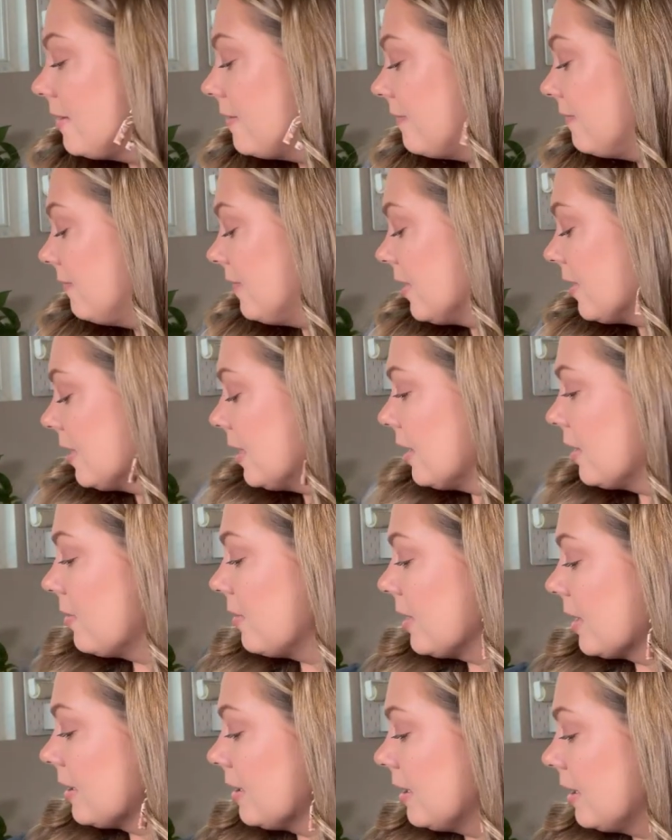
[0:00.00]
very
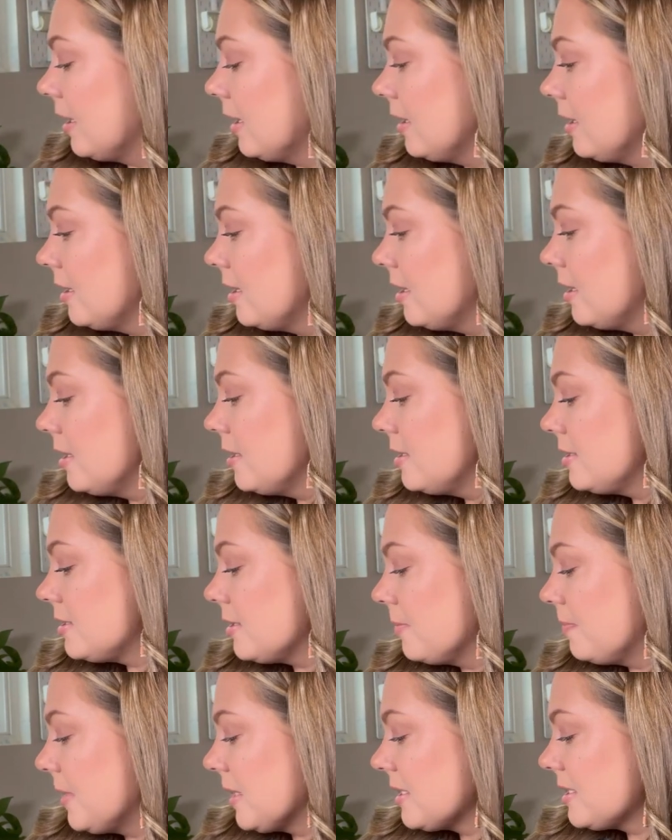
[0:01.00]
quickly.
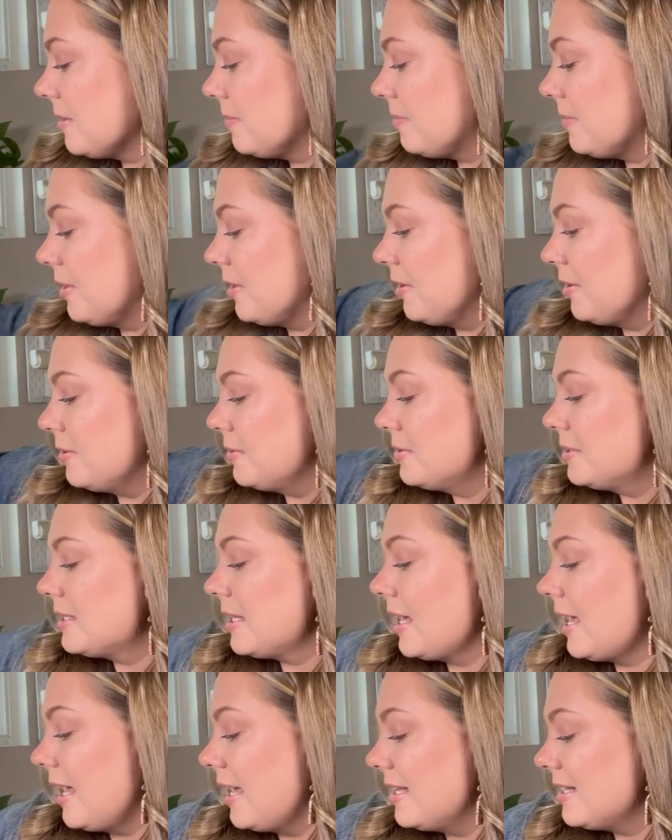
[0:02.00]
So picked up those,
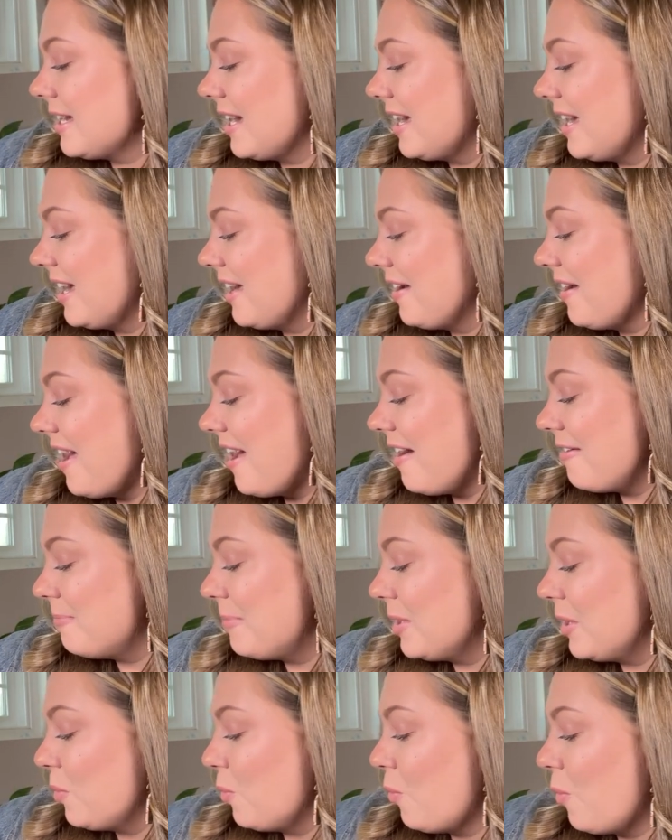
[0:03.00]
and I have
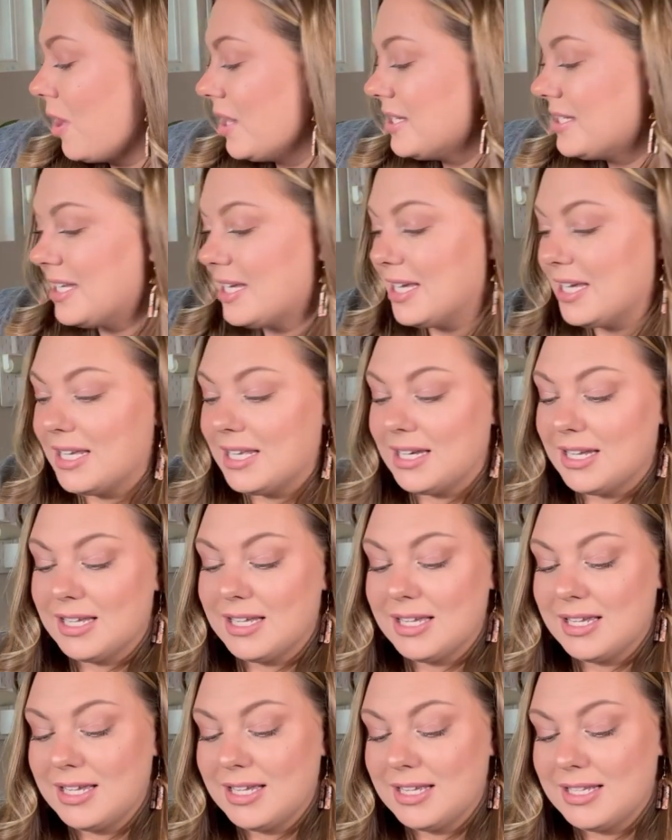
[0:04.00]
been wanting
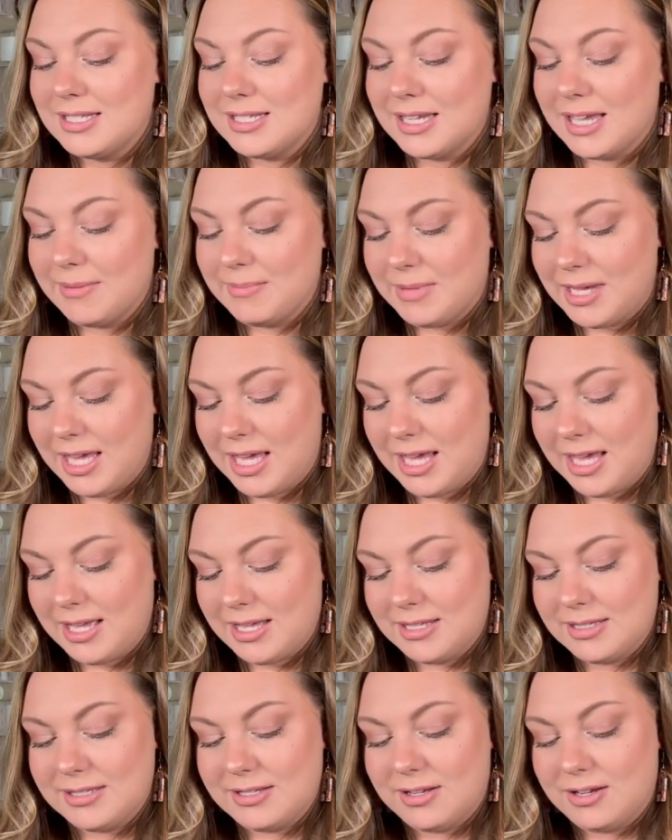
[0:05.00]
to get my
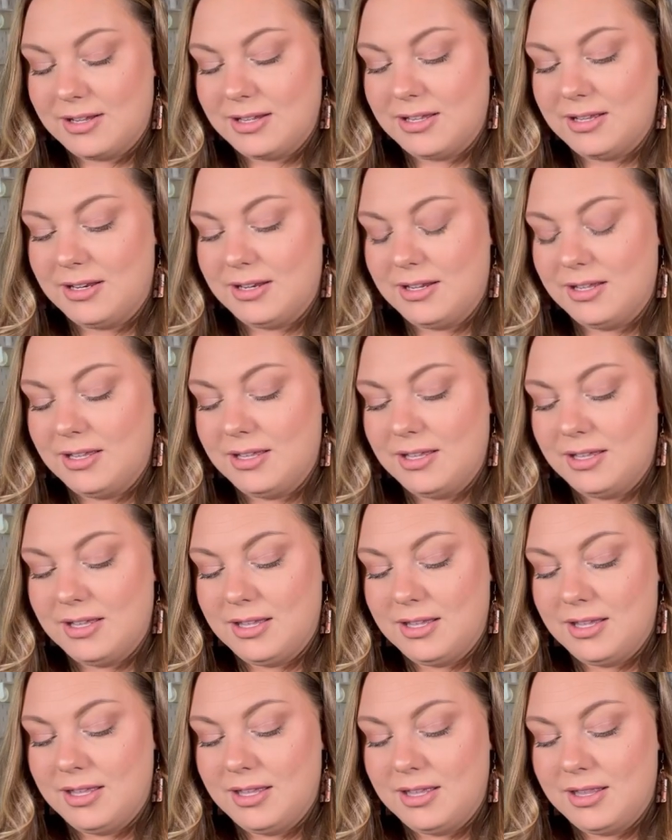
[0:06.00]
hands on
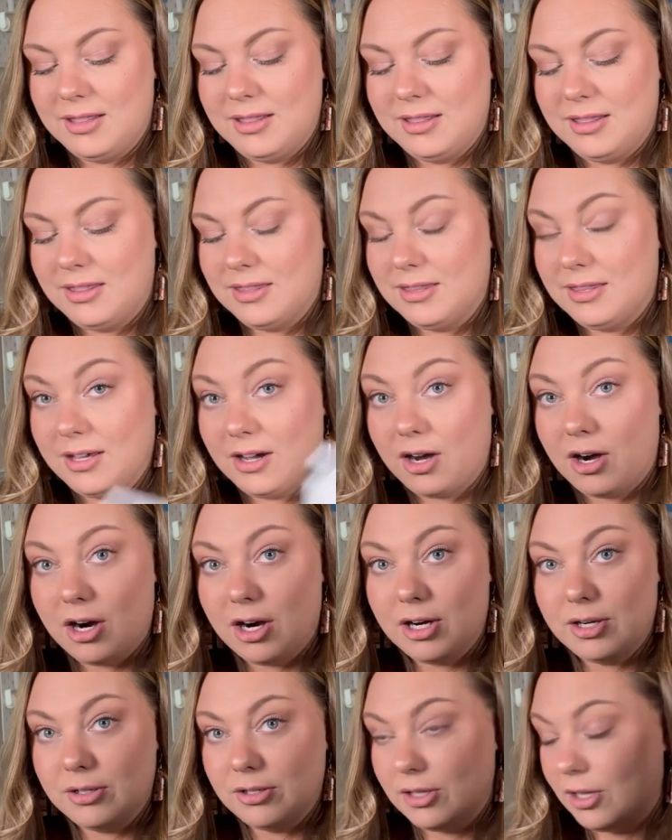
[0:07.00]
the
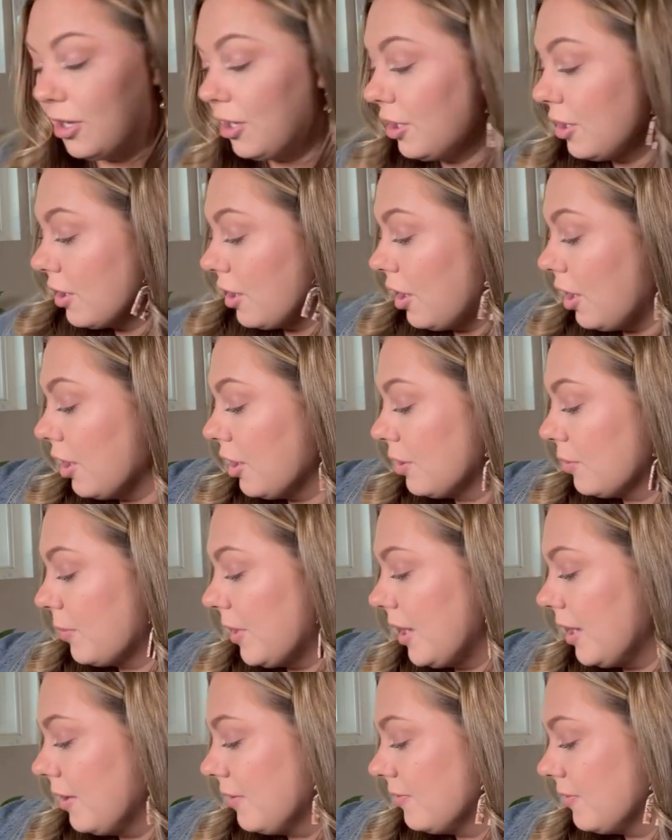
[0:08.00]
hard, the hook
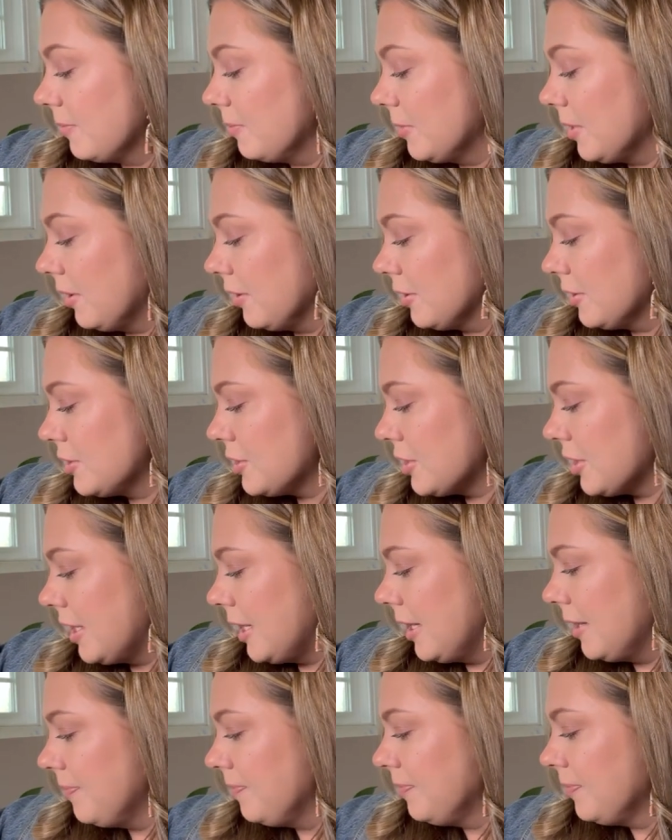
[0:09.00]
hardware from Dollar
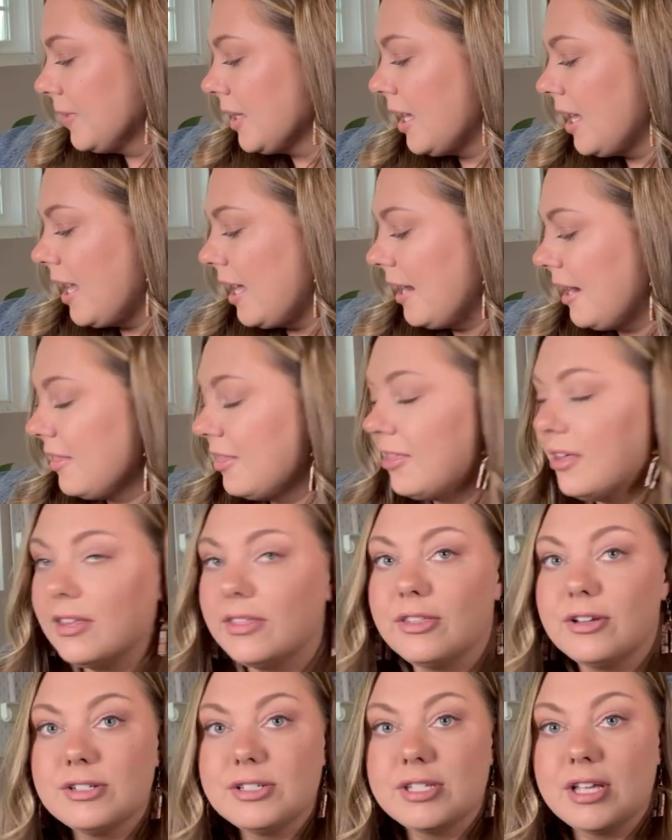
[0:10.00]
Tree. And I think
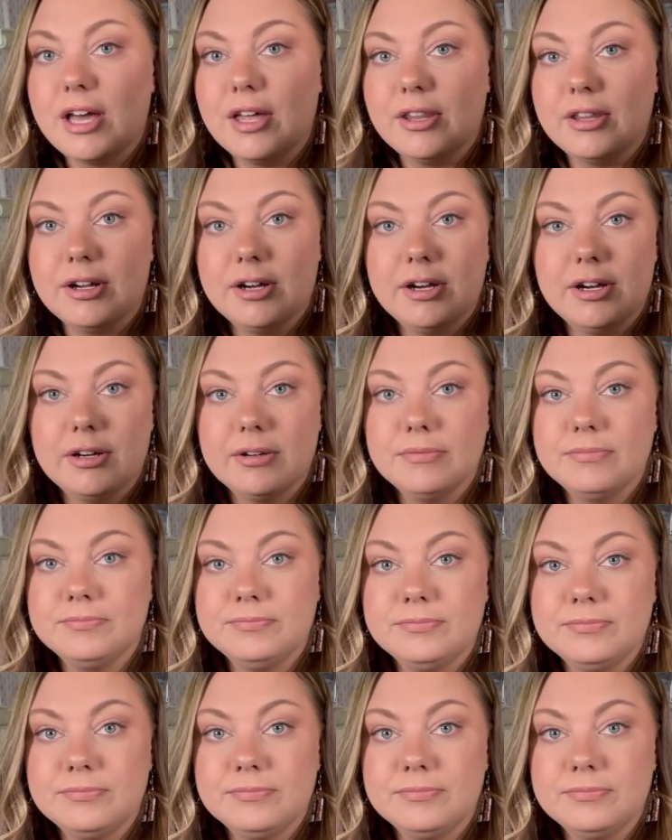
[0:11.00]
there's other